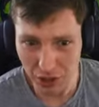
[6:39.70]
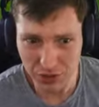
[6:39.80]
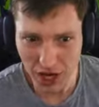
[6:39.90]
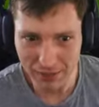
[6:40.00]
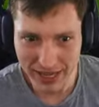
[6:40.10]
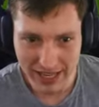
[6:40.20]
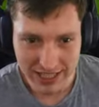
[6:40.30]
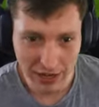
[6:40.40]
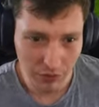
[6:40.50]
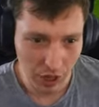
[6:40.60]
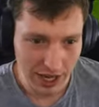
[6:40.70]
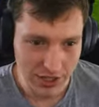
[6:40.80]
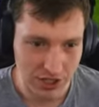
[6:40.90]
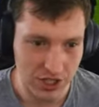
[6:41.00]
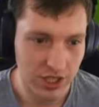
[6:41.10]
can still dominate.
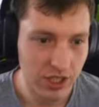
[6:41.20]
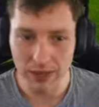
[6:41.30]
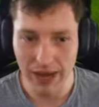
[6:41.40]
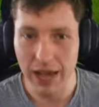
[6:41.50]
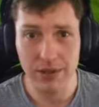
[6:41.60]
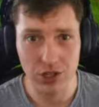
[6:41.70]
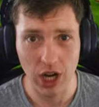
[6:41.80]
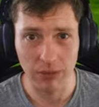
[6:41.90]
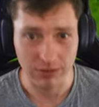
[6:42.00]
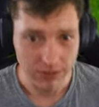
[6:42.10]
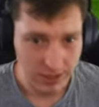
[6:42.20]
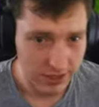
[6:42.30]
Otherwise, we may be in trouble.